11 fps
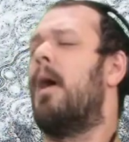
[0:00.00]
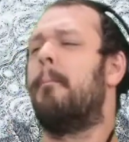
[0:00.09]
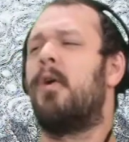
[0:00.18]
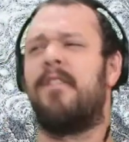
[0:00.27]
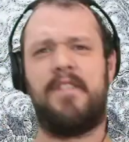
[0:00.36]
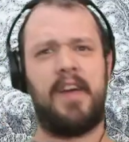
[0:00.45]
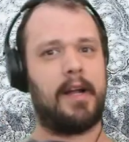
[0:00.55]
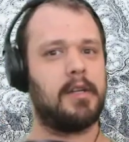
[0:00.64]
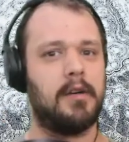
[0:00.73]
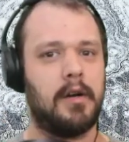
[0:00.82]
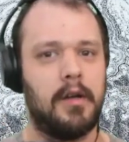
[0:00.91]
perfect.
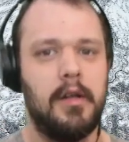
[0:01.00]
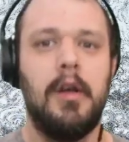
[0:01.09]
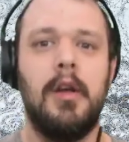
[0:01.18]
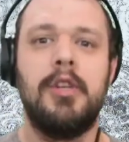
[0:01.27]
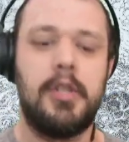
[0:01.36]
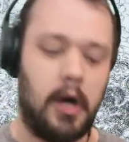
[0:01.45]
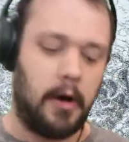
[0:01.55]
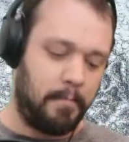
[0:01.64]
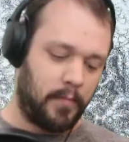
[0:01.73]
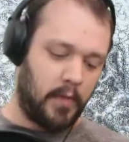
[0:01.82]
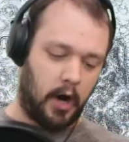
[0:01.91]
So,
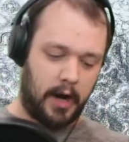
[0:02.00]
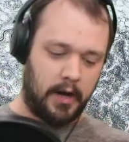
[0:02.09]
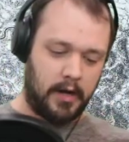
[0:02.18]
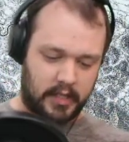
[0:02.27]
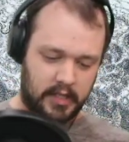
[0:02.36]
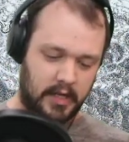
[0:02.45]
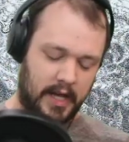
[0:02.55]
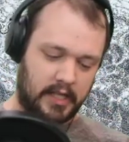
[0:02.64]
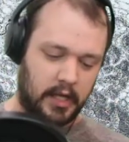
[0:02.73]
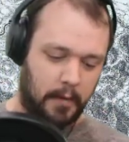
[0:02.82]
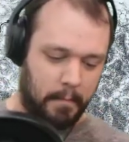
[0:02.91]
all right, next
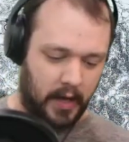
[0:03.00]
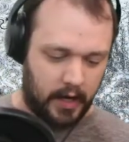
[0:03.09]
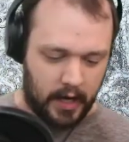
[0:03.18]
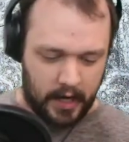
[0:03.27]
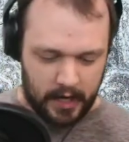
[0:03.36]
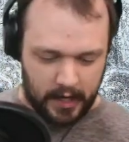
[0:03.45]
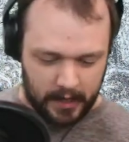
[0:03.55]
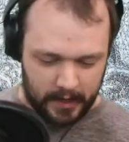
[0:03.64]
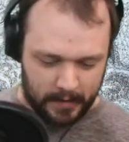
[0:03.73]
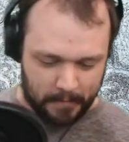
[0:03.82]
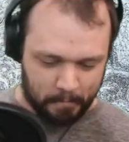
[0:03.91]
little bit.
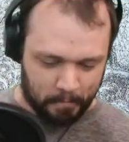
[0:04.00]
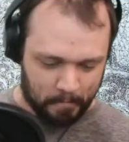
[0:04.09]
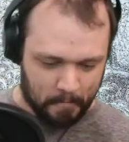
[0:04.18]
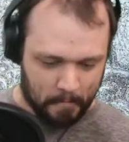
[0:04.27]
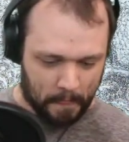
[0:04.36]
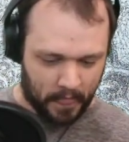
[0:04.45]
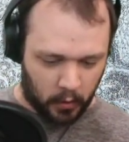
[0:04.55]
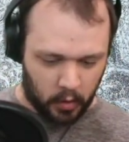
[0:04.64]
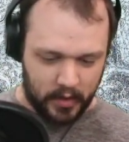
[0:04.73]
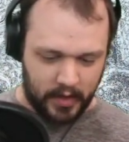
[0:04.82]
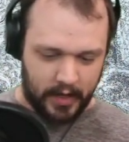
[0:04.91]
What
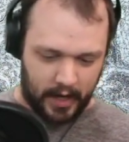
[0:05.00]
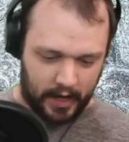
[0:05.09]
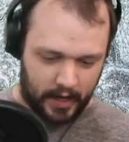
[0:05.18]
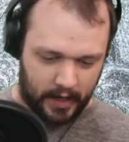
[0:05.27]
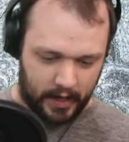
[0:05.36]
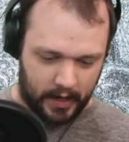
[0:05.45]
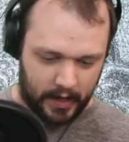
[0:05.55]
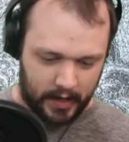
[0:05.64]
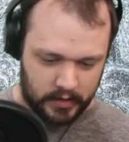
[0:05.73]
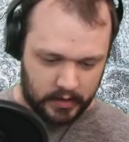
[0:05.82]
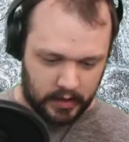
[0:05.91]
do we
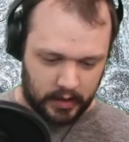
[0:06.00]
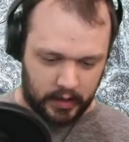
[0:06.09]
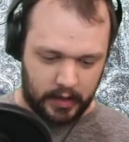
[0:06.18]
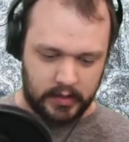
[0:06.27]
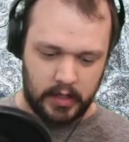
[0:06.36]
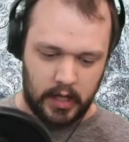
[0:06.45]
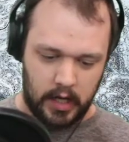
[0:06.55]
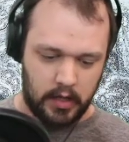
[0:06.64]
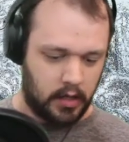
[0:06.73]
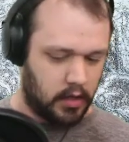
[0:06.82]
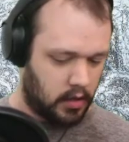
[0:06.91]
got?
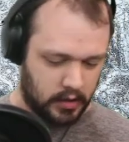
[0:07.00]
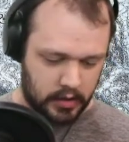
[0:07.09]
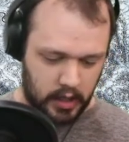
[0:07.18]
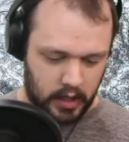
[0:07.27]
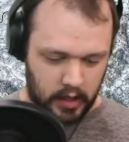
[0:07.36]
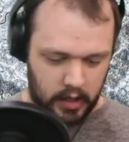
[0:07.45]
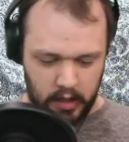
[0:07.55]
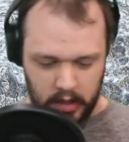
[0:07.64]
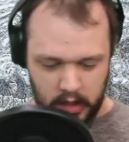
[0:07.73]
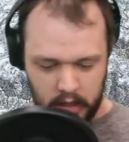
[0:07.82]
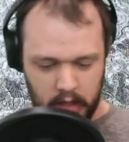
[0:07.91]
Sun, no
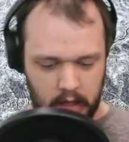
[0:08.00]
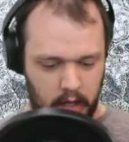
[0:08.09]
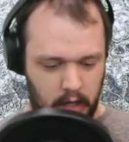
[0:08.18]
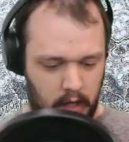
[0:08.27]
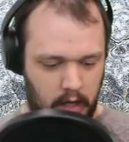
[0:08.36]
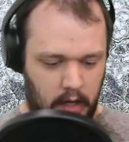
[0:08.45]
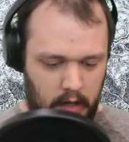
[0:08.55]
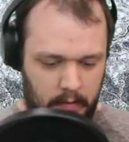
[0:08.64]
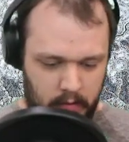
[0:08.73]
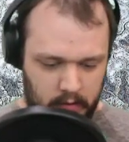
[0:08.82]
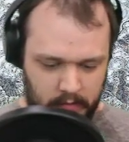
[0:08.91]
sun.
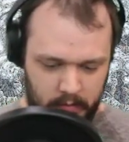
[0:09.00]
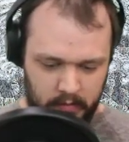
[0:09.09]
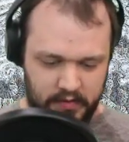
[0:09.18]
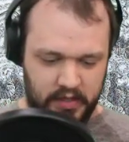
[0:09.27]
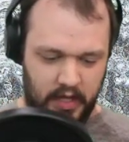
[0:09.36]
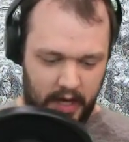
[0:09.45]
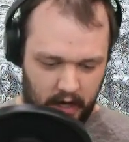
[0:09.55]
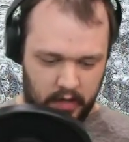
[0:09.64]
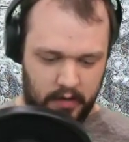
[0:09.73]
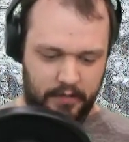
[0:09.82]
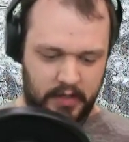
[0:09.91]
Most people are
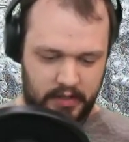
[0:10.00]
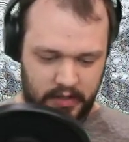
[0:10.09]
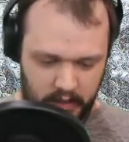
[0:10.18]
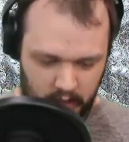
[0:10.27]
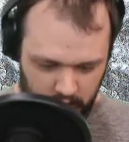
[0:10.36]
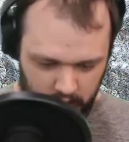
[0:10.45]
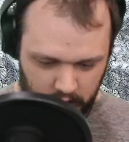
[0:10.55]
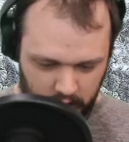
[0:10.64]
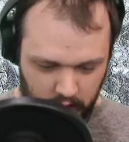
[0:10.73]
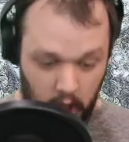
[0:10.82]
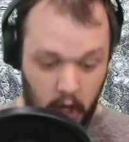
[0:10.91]
scared of the
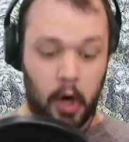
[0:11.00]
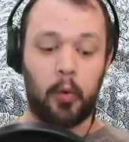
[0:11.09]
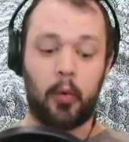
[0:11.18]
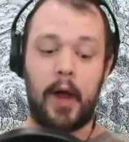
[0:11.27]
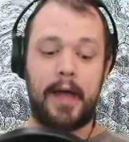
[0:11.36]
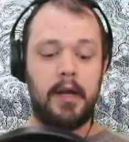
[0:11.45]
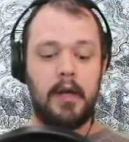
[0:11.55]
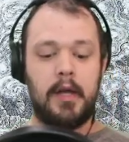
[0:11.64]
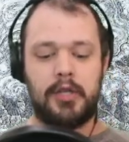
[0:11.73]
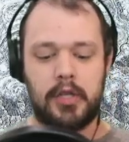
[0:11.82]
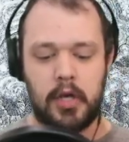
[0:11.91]
sun. Oh, right.
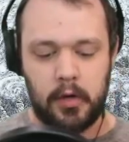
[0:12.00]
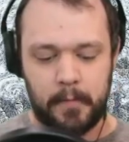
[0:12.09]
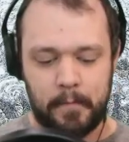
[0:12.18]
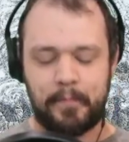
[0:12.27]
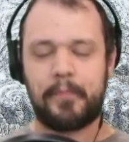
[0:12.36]
So